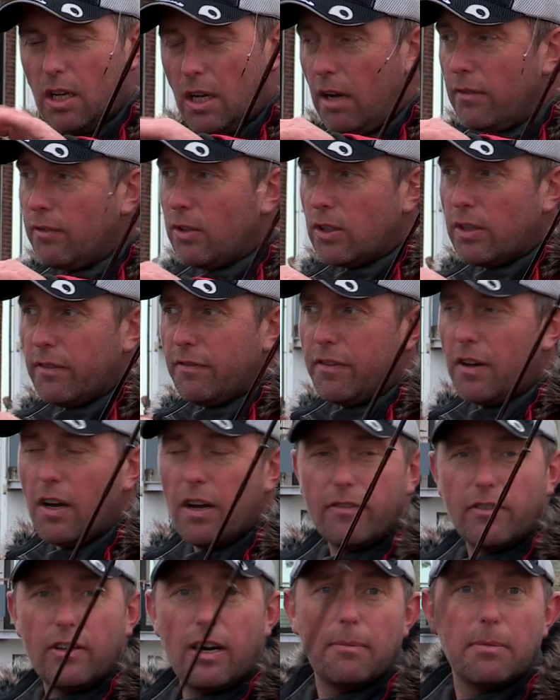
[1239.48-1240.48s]
I've looked at
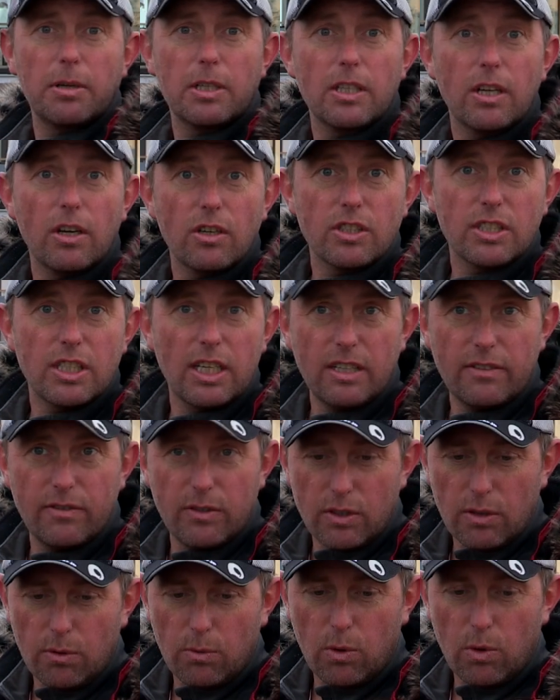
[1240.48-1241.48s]
five gram because I've got six
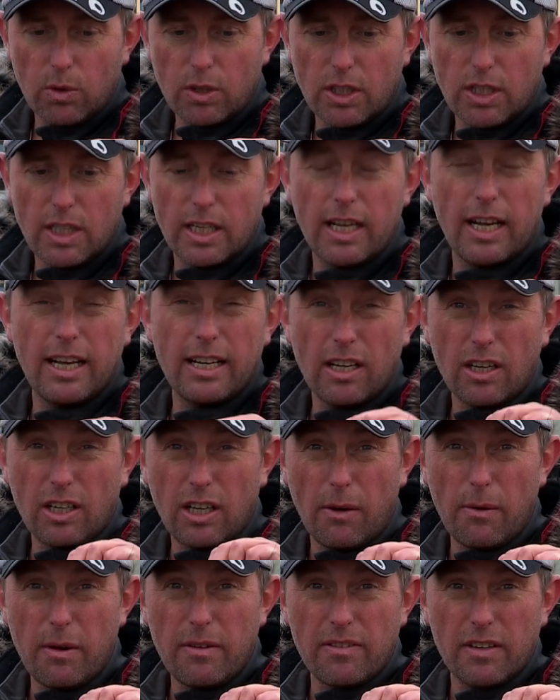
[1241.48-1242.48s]
foot of water today and I'd
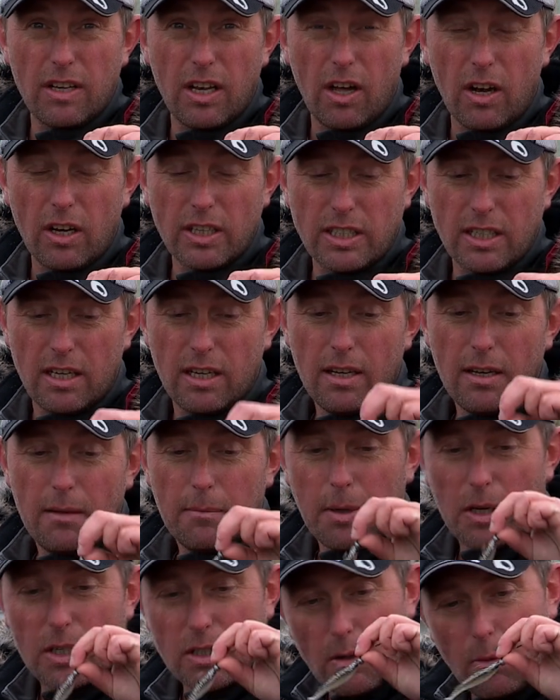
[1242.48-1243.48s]
go even lighter
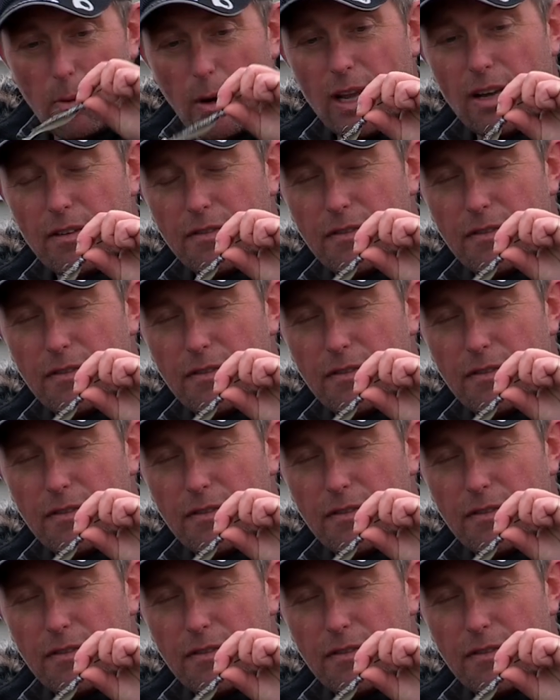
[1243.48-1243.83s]
because the way I